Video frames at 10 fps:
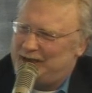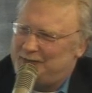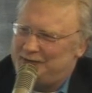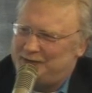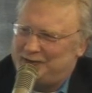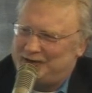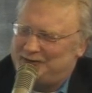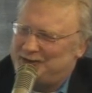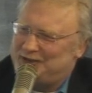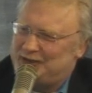me
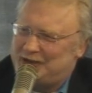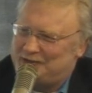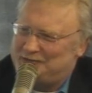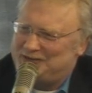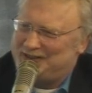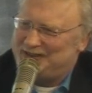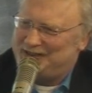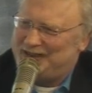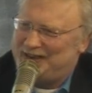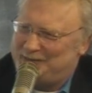forever and love me,
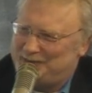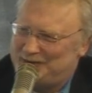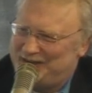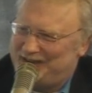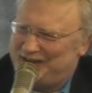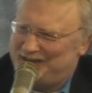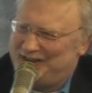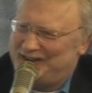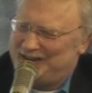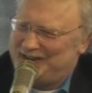I pray.
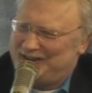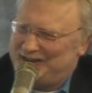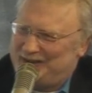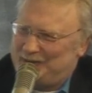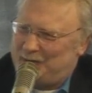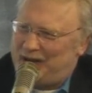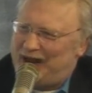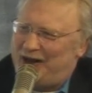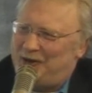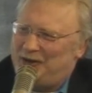Wow.